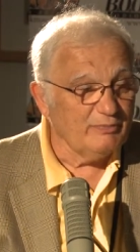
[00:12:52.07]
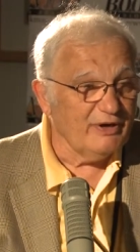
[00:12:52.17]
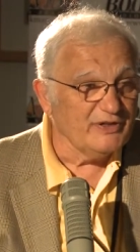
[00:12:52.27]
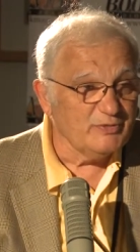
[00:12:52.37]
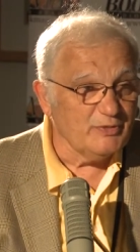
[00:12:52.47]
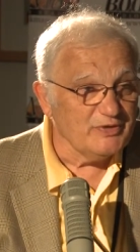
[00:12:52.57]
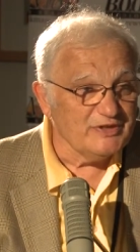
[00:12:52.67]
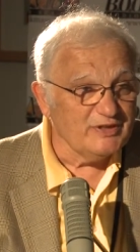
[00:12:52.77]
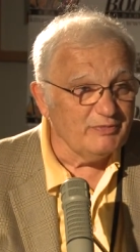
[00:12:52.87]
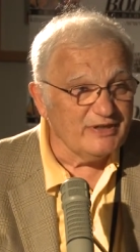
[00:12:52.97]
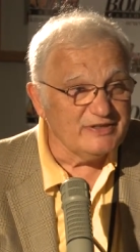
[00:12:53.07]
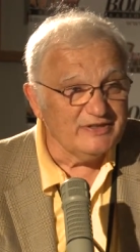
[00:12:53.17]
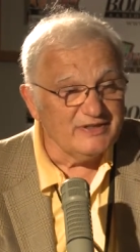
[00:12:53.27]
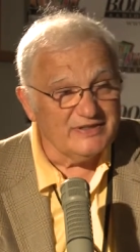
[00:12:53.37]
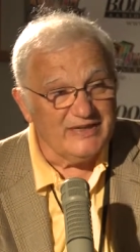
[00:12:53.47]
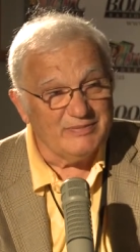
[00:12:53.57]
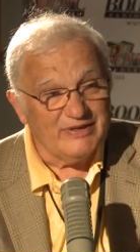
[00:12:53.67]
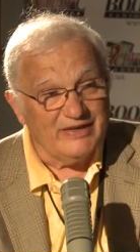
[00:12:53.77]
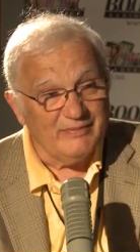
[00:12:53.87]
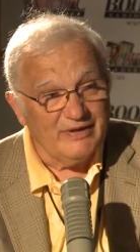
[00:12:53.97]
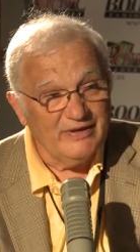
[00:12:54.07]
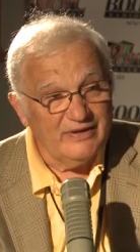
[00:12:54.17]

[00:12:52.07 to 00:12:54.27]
Parchment was in the mix at the same time.